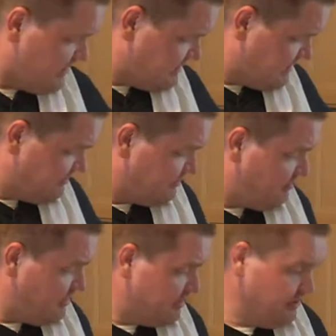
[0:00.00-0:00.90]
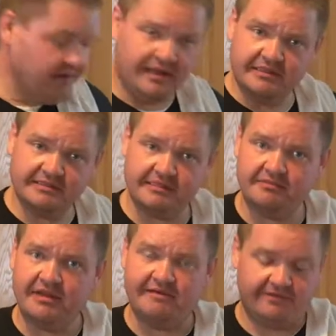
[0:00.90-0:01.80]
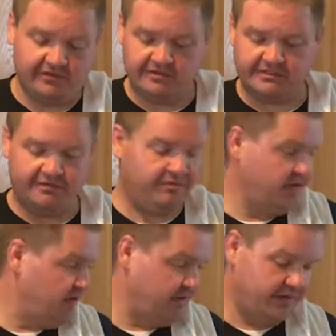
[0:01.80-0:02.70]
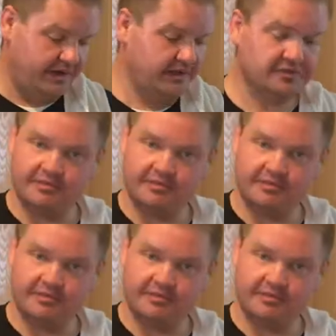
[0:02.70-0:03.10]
some familiar and some not so familiar ingredients.